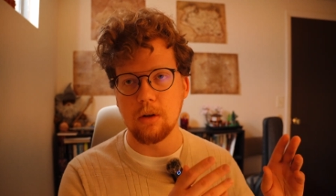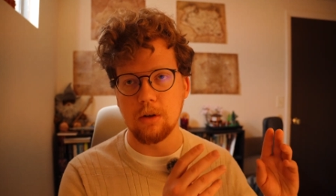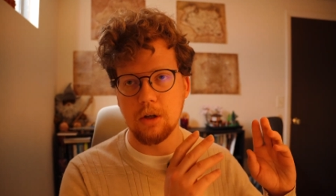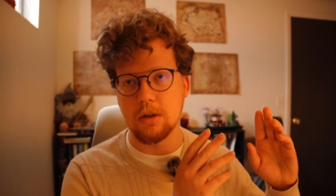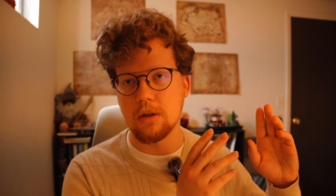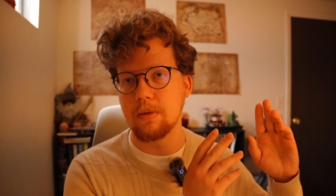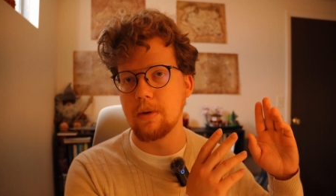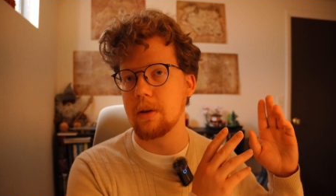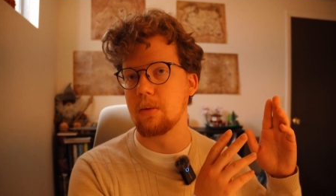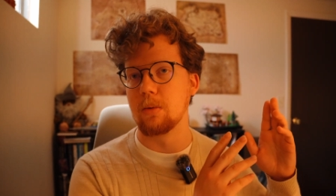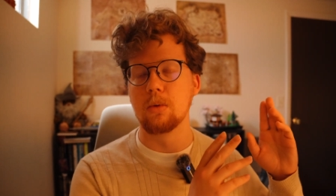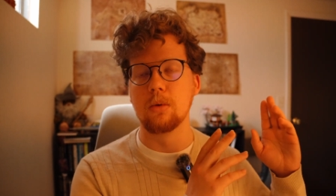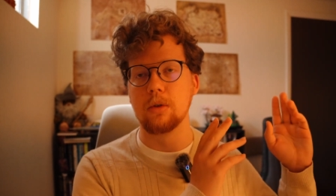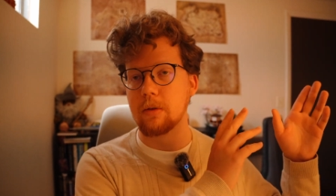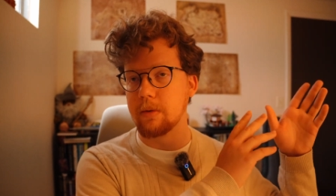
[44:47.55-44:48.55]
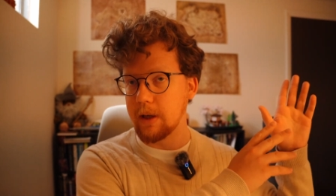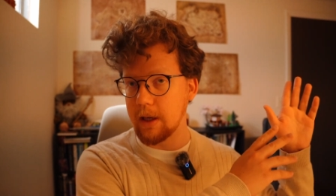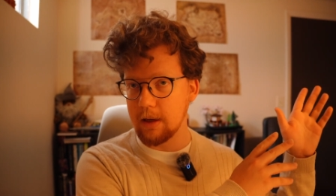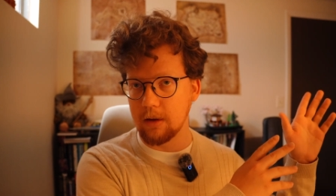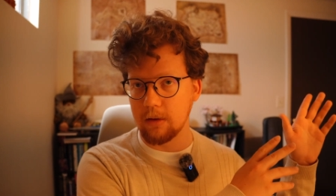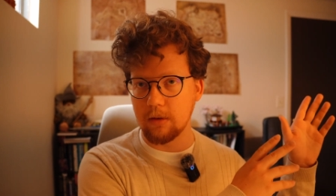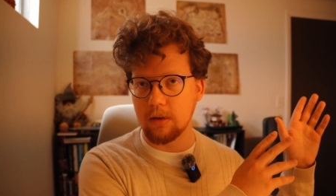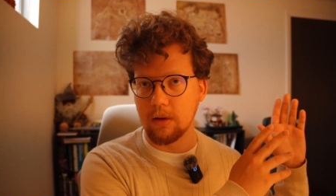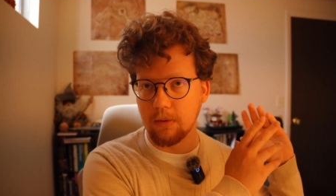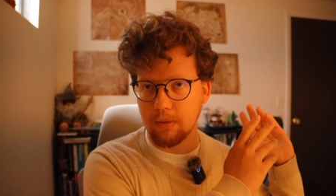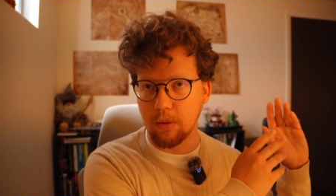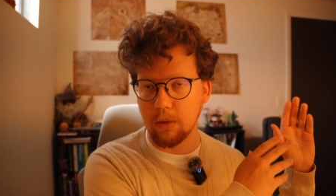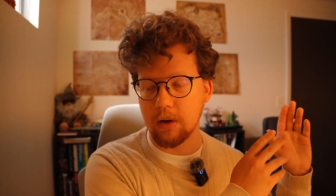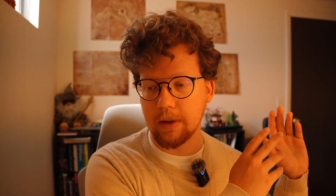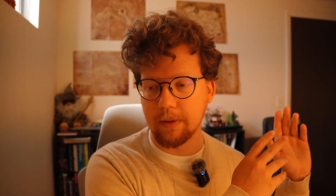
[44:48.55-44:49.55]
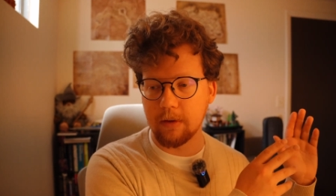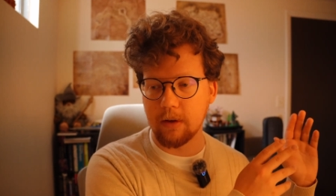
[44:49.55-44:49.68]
to justify the rules of kings in the 14th